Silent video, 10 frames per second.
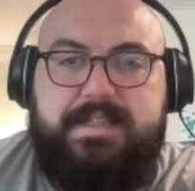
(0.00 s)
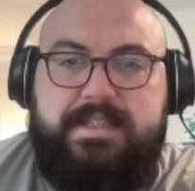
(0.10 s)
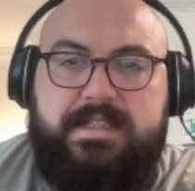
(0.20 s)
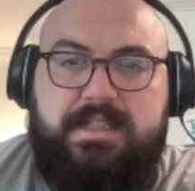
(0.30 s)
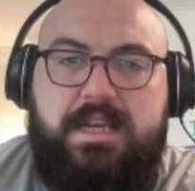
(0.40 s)
This
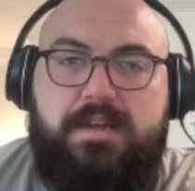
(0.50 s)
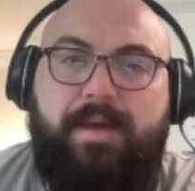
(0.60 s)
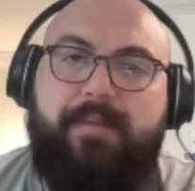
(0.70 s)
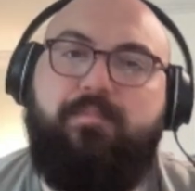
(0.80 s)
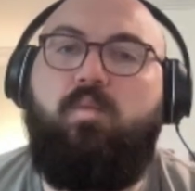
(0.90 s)
is the
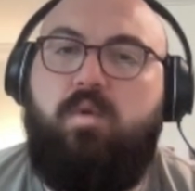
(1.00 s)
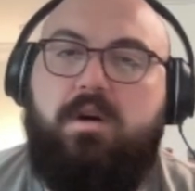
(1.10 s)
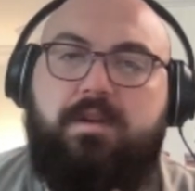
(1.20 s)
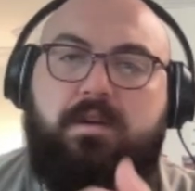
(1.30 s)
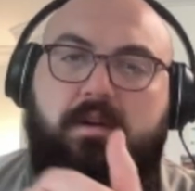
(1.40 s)
paper
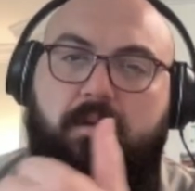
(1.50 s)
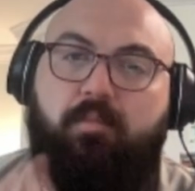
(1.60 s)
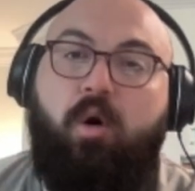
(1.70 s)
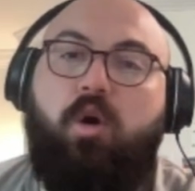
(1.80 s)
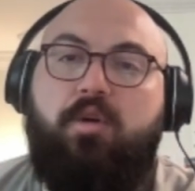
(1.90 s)
1,
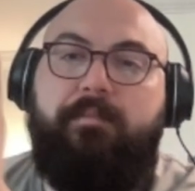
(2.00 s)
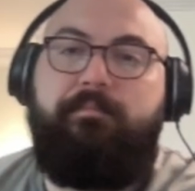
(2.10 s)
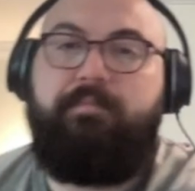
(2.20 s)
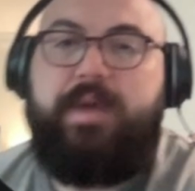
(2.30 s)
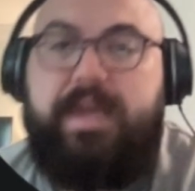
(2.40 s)
part
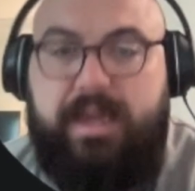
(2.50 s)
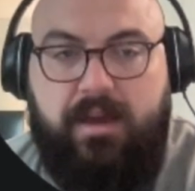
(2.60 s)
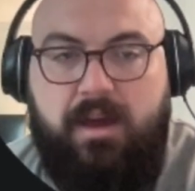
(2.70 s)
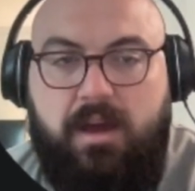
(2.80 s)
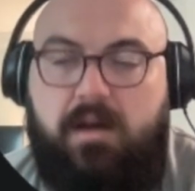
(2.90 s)
B.
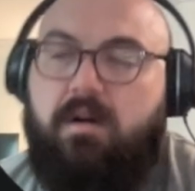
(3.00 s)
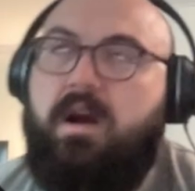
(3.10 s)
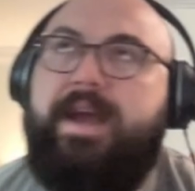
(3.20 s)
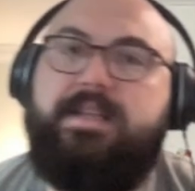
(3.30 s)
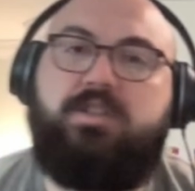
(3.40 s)
All
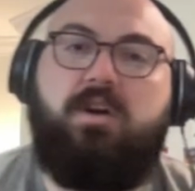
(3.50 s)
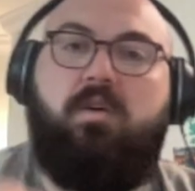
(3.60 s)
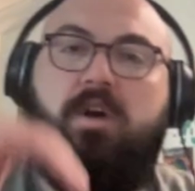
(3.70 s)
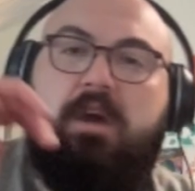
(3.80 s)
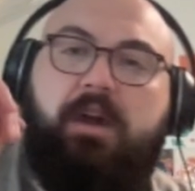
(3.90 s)
right.
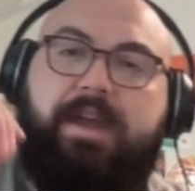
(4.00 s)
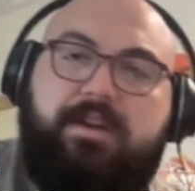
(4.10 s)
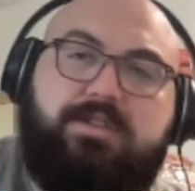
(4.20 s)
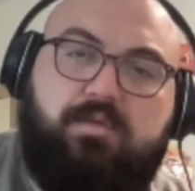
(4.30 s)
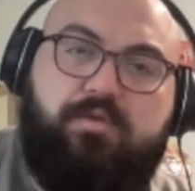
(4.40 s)
So
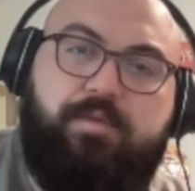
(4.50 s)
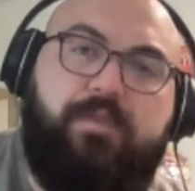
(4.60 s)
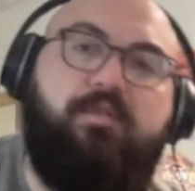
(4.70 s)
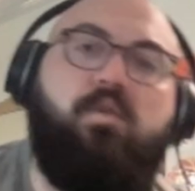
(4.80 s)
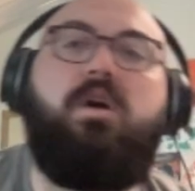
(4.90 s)
here's the
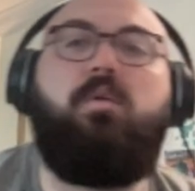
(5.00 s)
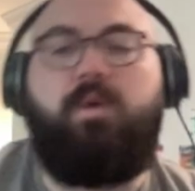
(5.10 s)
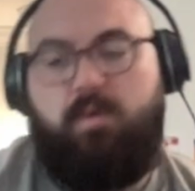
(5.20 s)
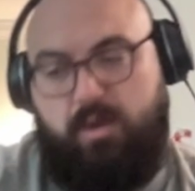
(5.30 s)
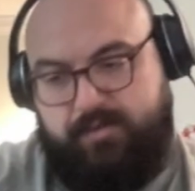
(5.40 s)
rubric for it.
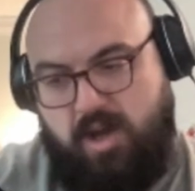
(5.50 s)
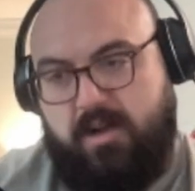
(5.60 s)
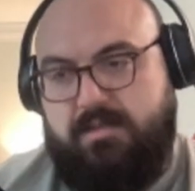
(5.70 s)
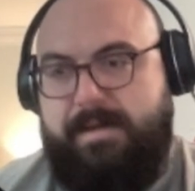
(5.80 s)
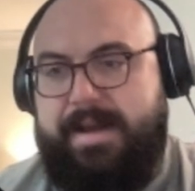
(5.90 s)
We will have
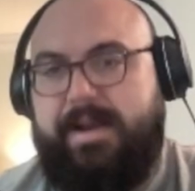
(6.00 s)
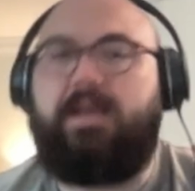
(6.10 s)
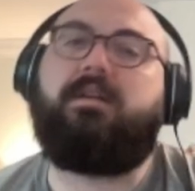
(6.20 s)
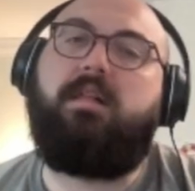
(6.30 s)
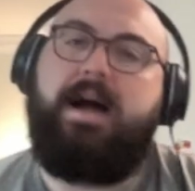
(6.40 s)
talked about it
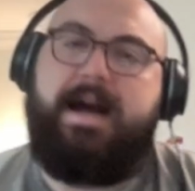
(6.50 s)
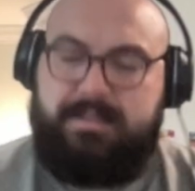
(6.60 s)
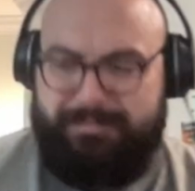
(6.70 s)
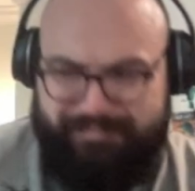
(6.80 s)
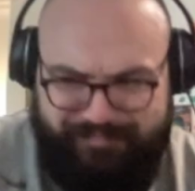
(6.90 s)
in class
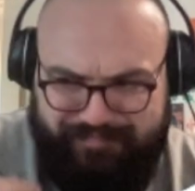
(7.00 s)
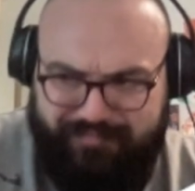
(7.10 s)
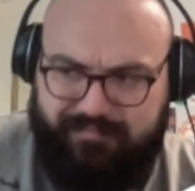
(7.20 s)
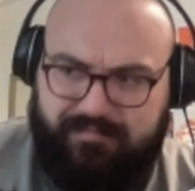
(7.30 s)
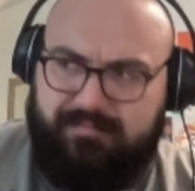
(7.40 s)

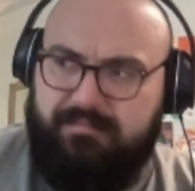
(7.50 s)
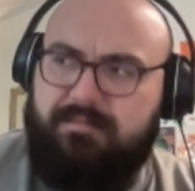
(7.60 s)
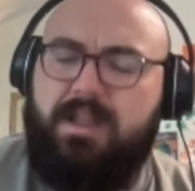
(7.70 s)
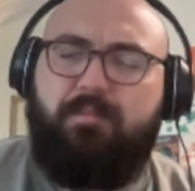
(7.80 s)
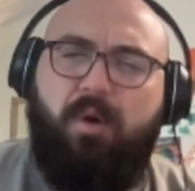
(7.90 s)

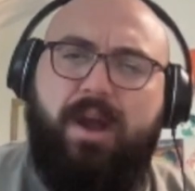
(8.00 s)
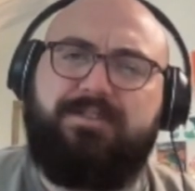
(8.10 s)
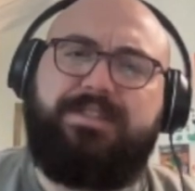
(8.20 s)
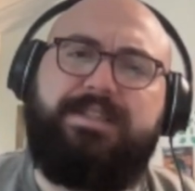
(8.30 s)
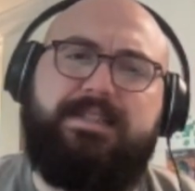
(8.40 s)
prior
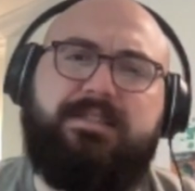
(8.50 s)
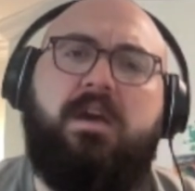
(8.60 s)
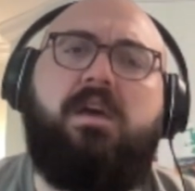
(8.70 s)
to this.